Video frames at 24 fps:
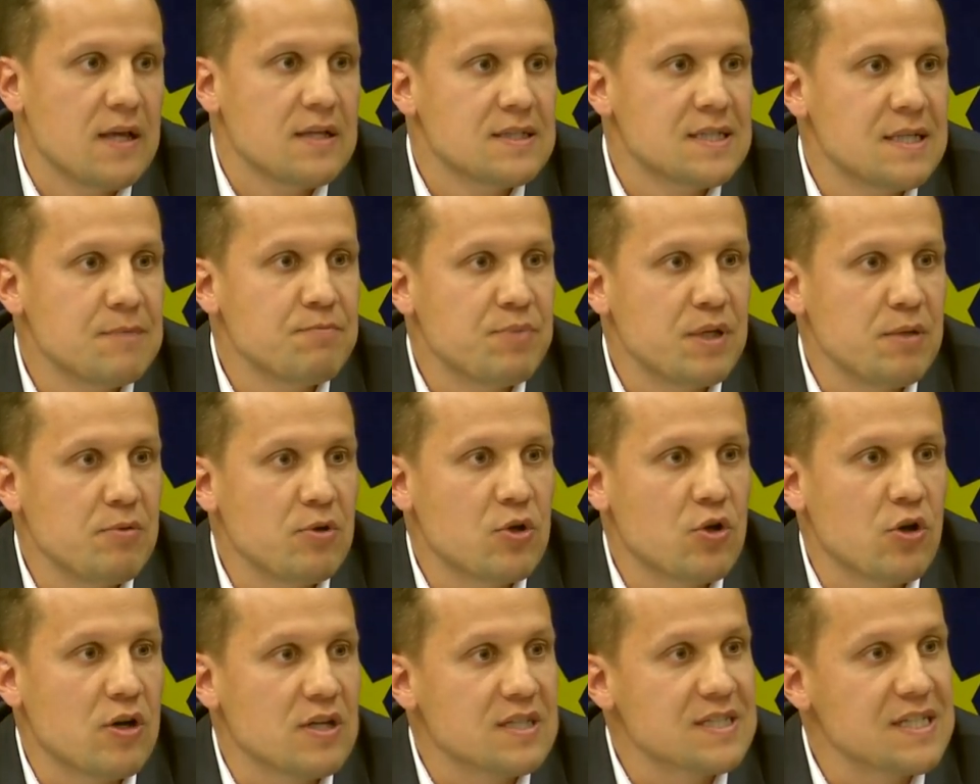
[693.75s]
simply
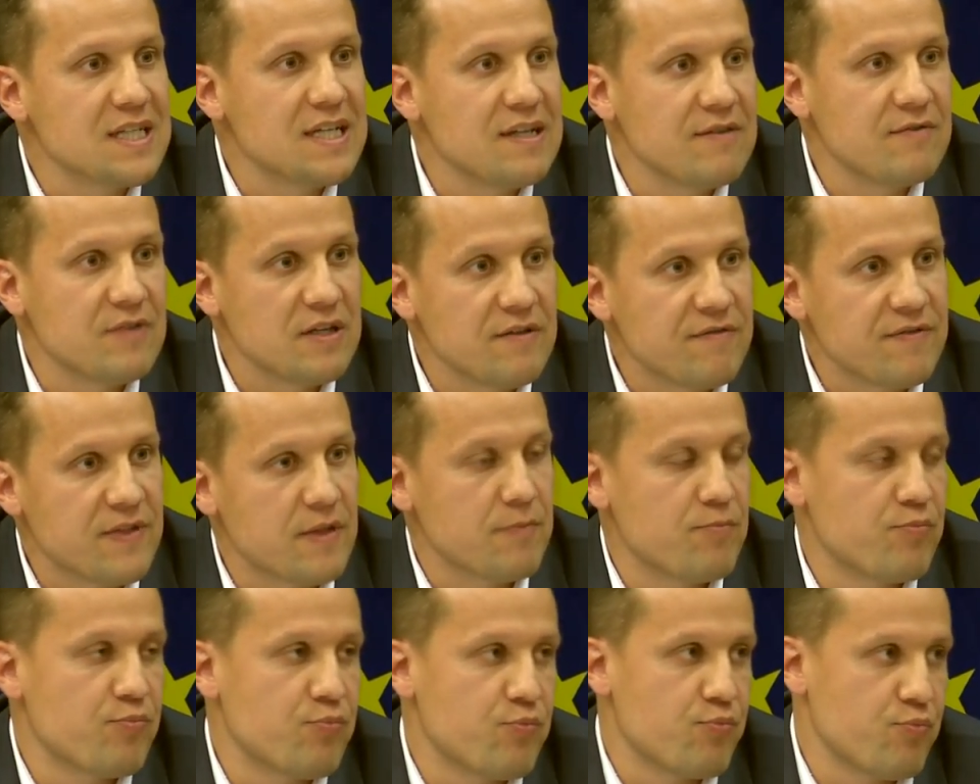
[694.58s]
because even if
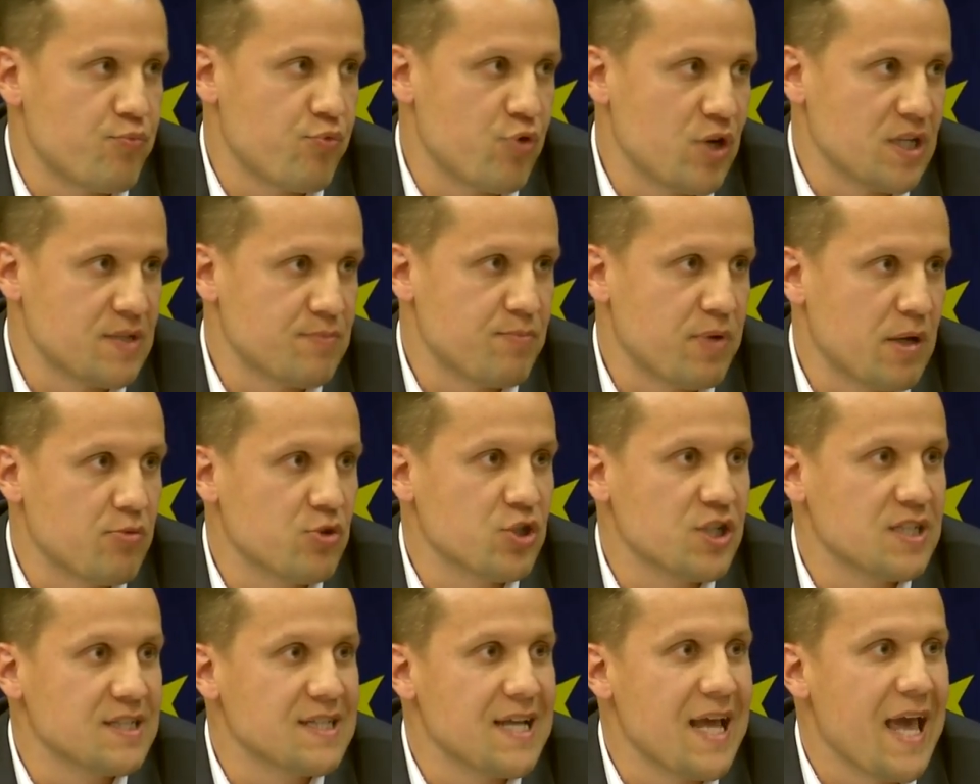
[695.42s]
the press
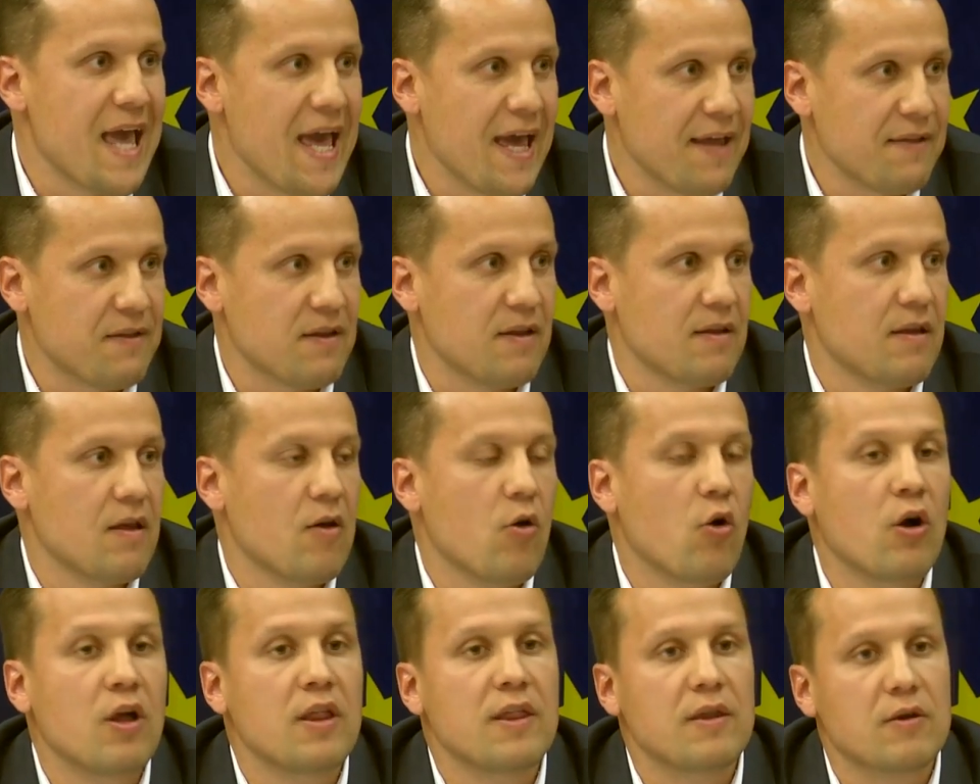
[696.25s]
publishers had
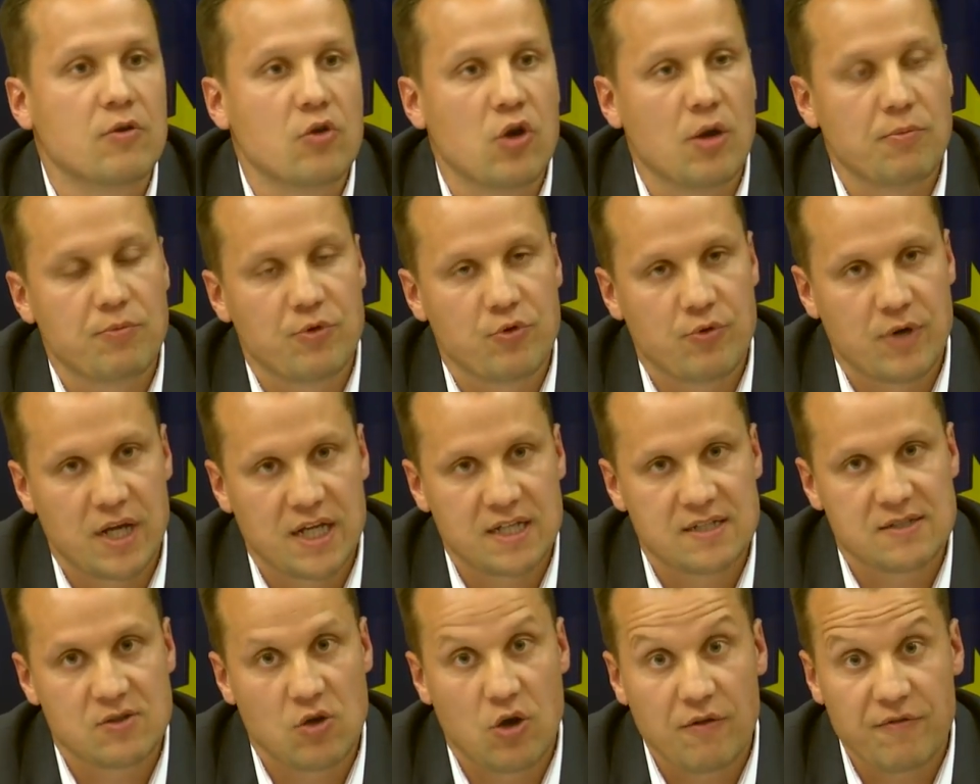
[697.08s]
all the
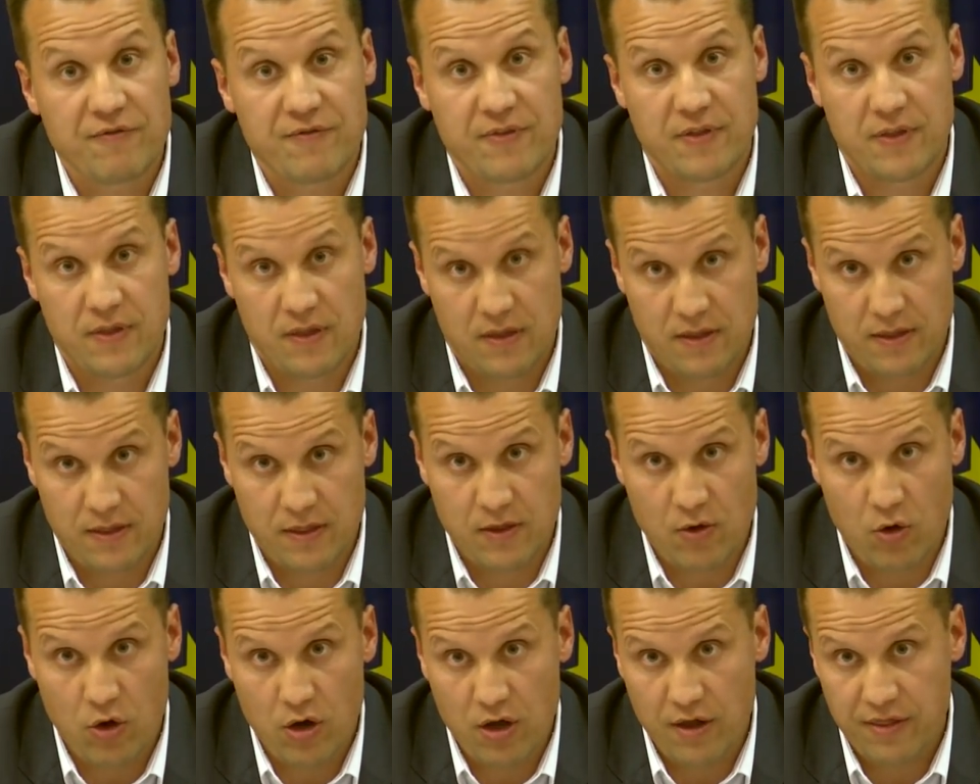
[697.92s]
copyrights of
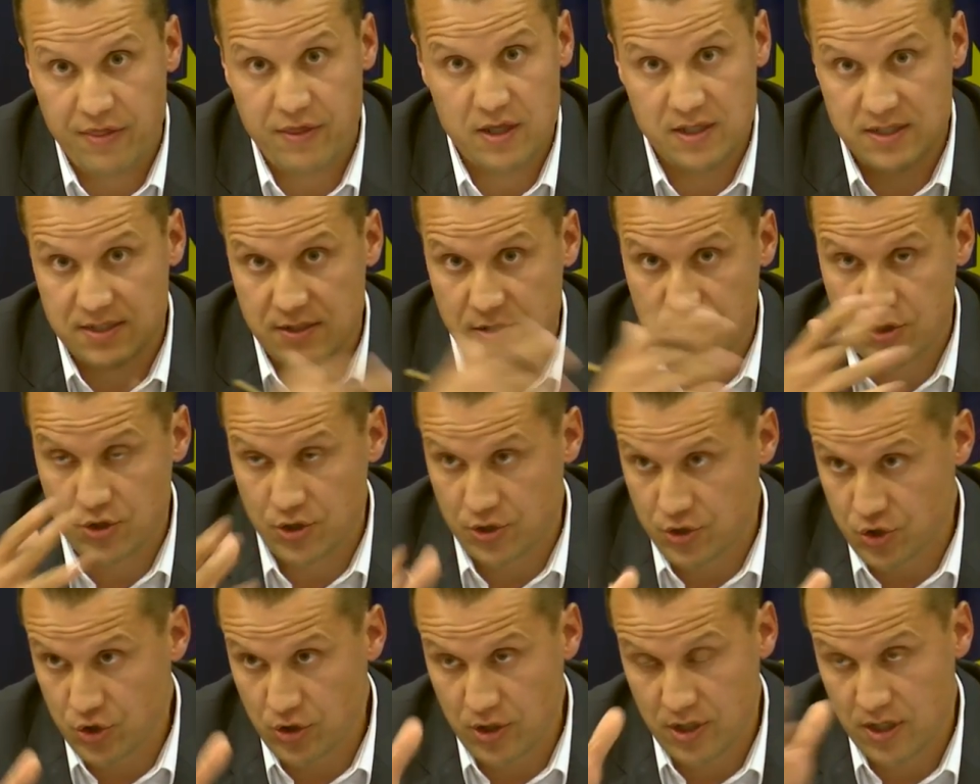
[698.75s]
the authors,
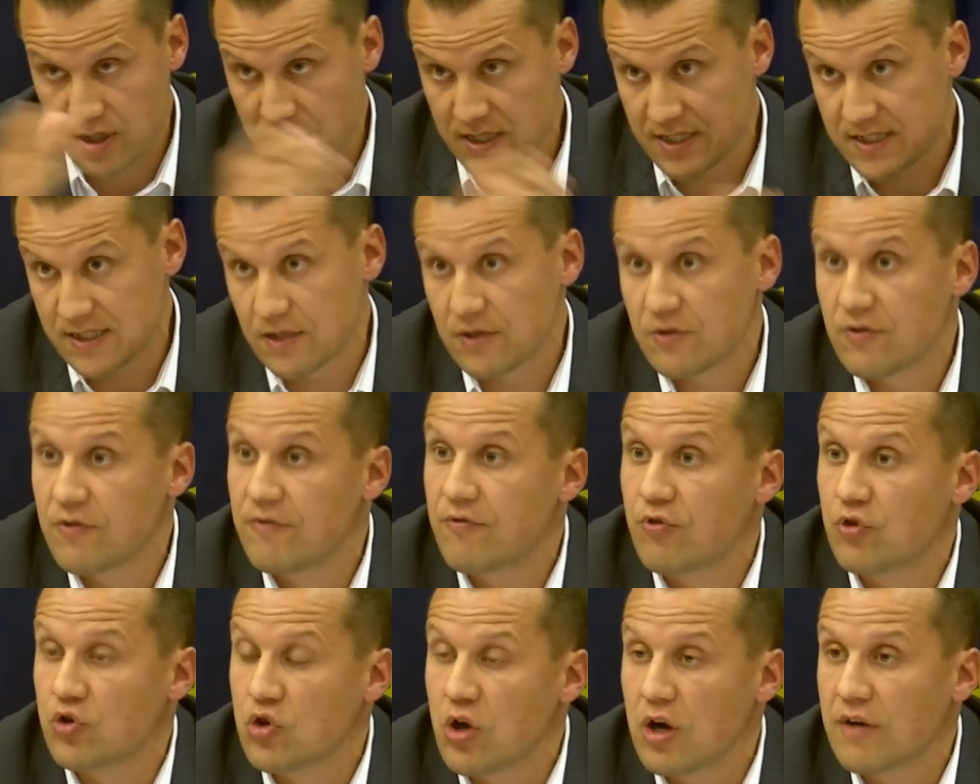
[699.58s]
the journalists and
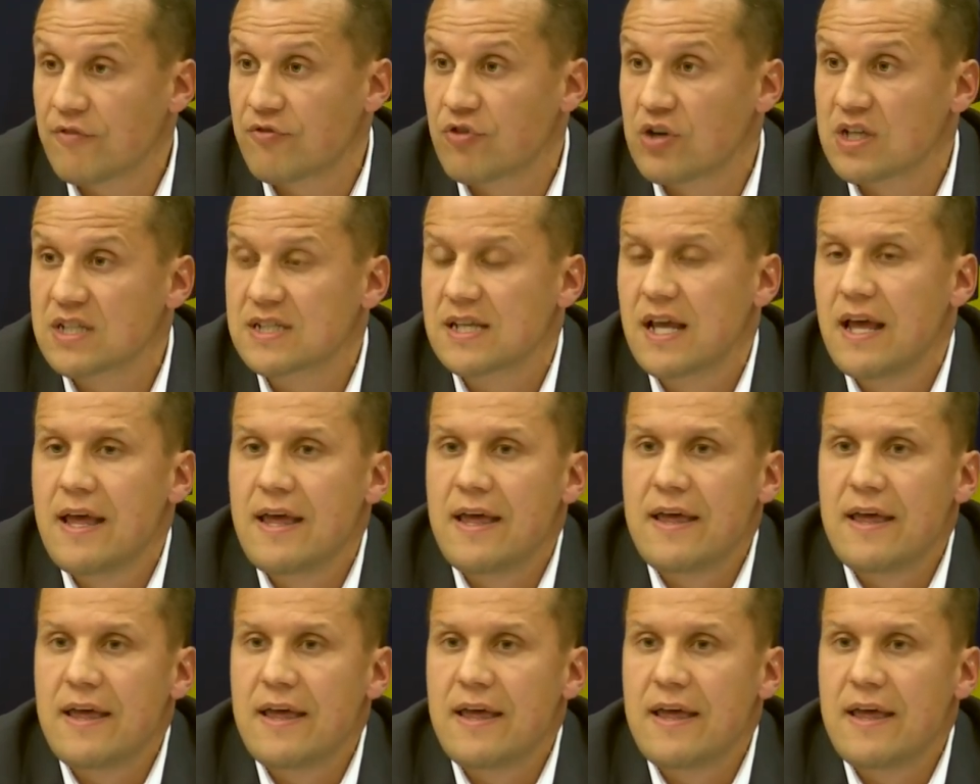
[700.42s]
photographers,